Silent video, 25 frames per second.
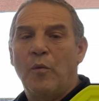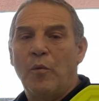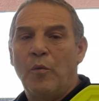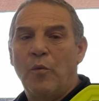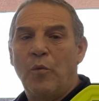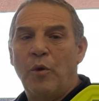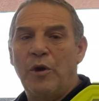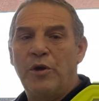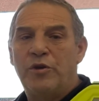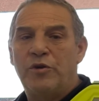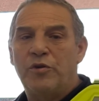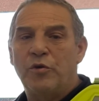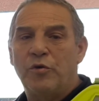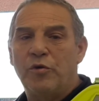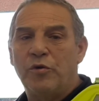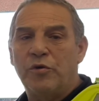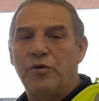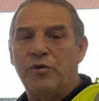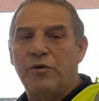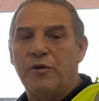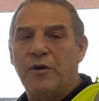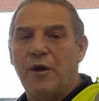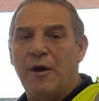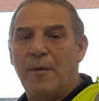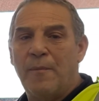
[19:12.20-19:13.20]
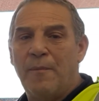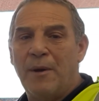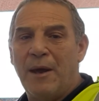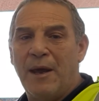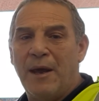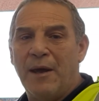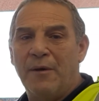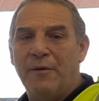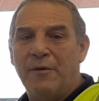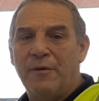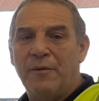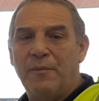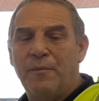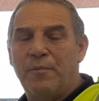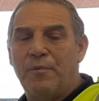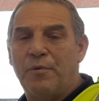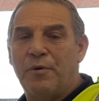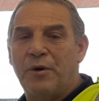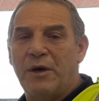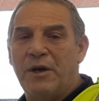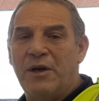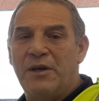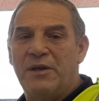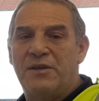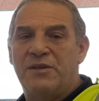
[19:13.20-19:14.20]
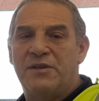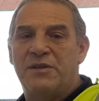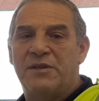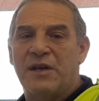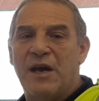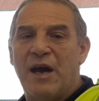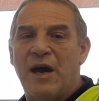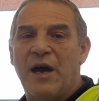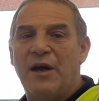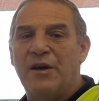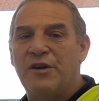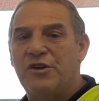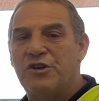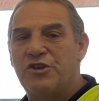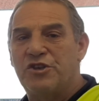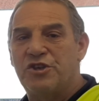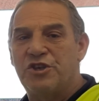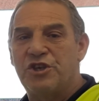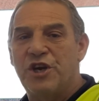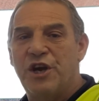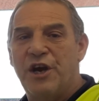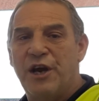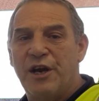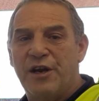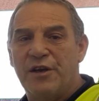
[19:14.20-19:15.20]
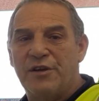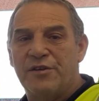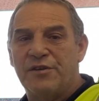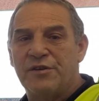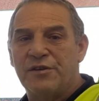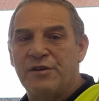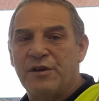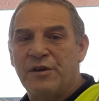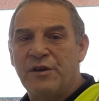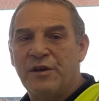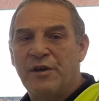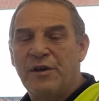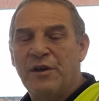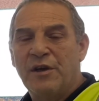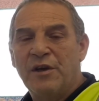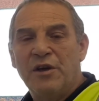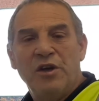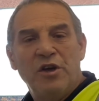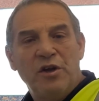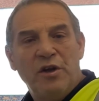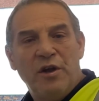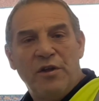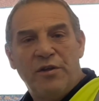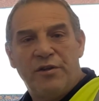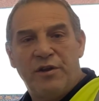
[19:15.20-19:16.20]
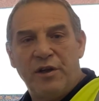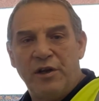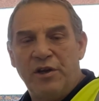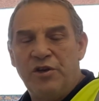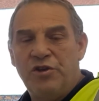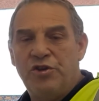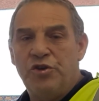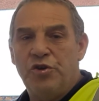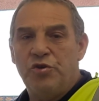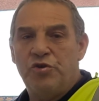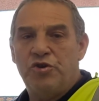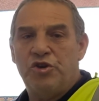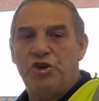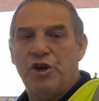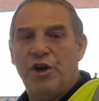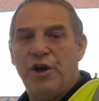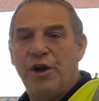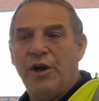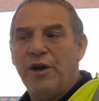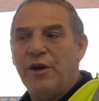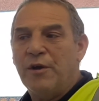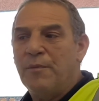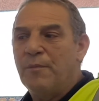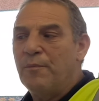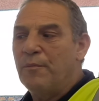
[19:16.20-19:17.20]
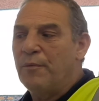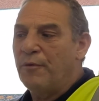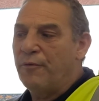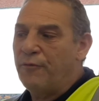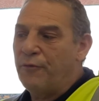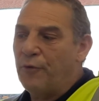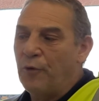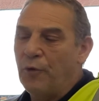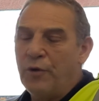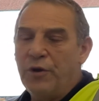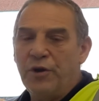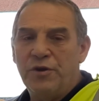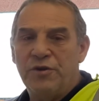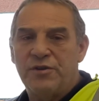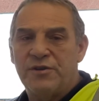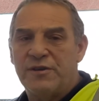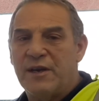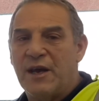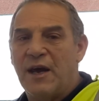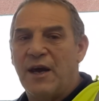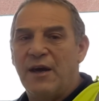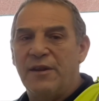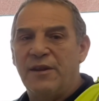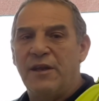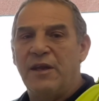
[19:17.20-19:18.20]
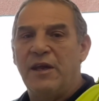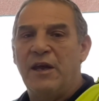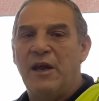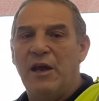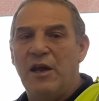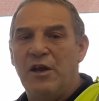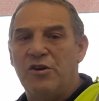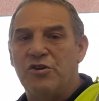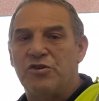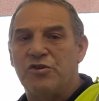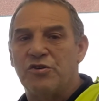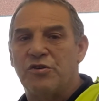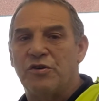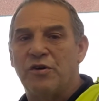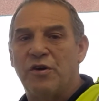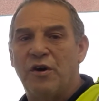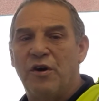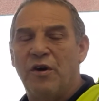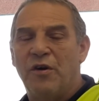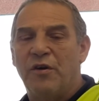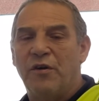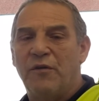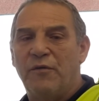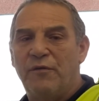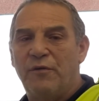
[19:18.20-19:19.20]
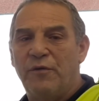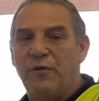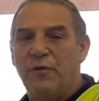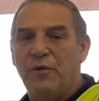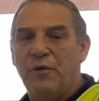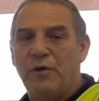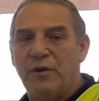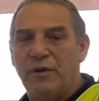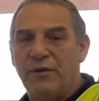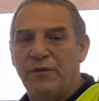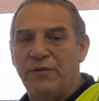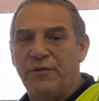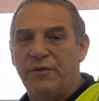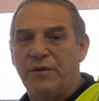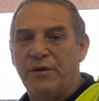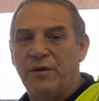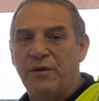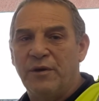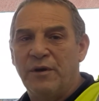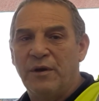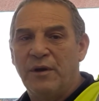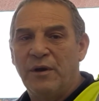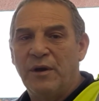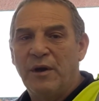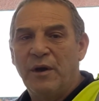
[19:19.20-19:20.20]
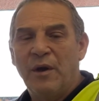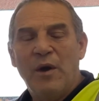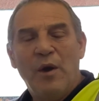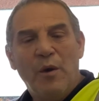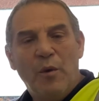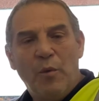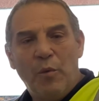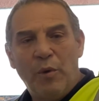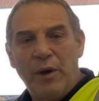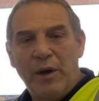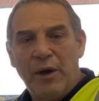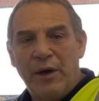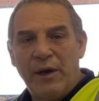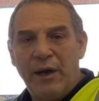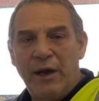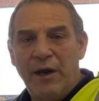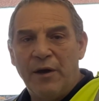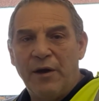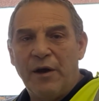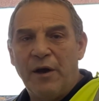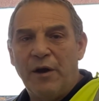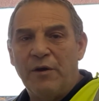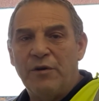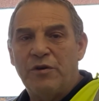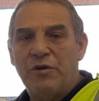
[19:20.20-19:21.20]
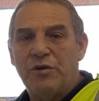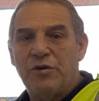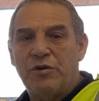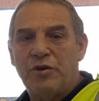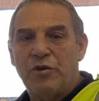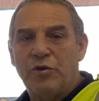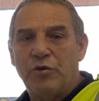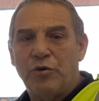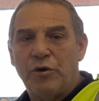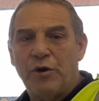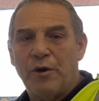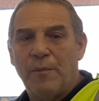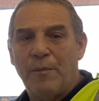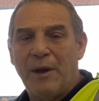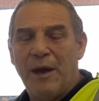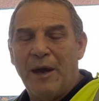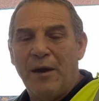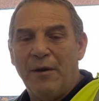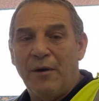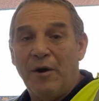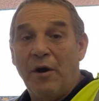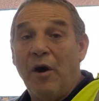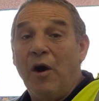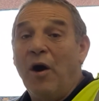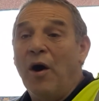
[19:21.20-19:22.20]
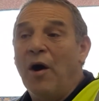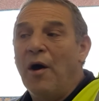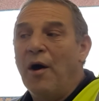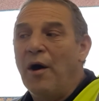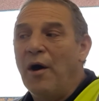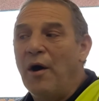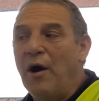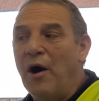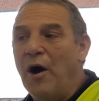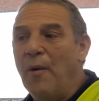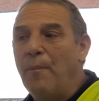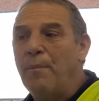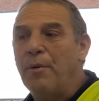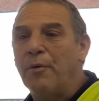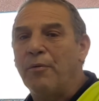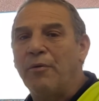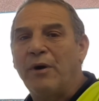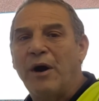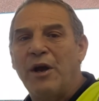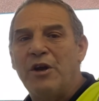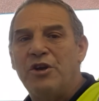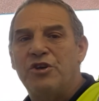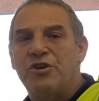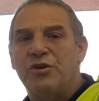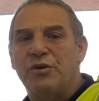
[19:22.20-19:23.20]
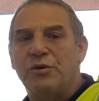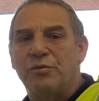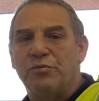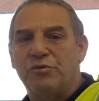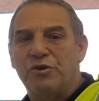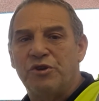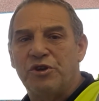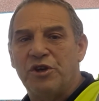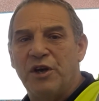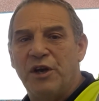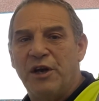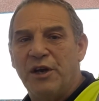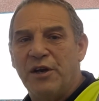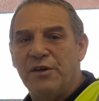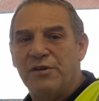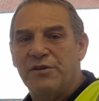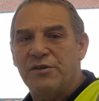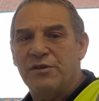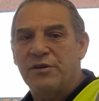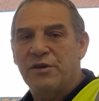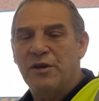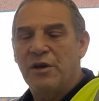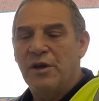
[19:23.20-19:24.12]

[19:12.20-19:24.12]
We talked about pre-start checks. Things you check before you start the engine on a forklift. We are now going to talk about operational checks.